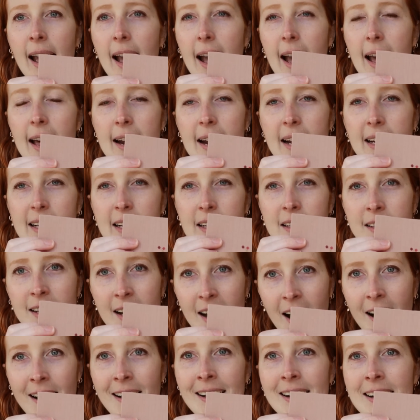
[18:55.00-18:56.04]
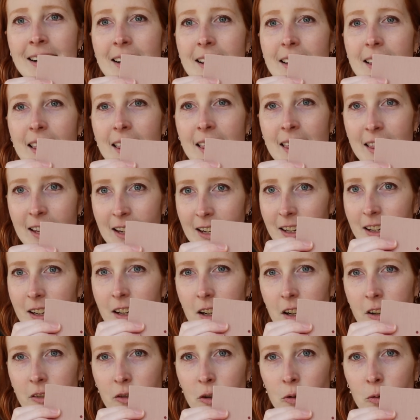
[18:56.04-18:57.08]
and I cannot think
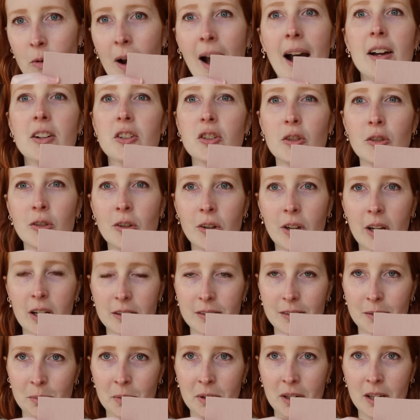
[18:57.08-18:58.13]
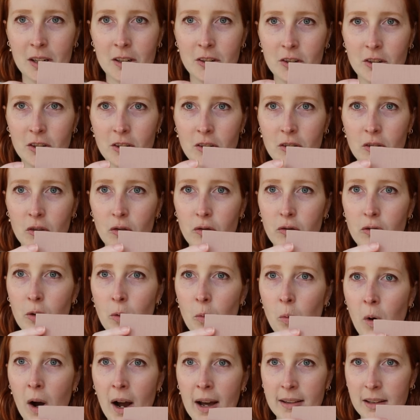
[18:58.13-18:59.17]
of a rational explanation for
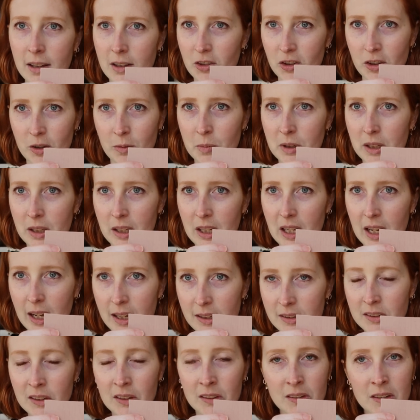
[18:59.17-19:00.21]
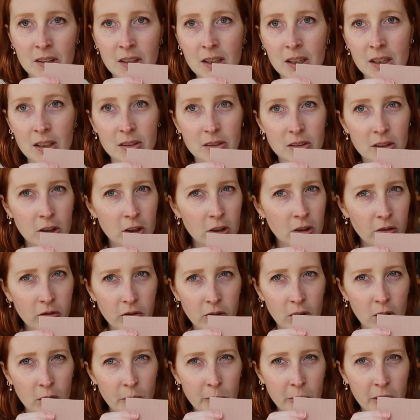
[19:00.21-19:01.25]
why that should be the case. Is it easier for
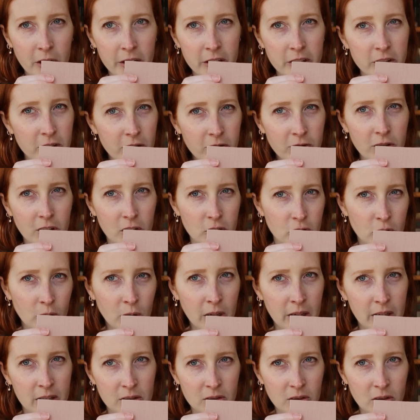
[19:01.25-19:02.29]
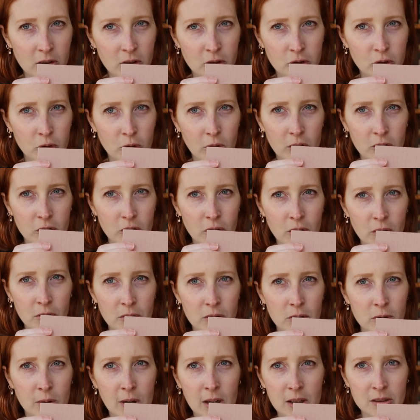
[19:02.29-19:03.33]
our brain to visualize the structure of
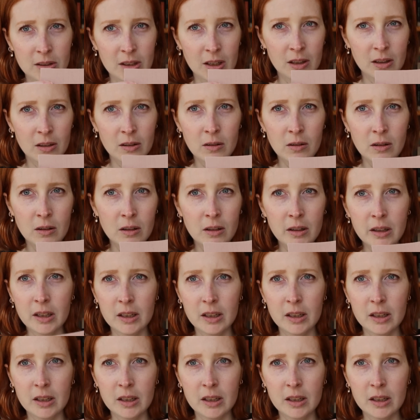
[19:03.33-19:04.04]
the rectangle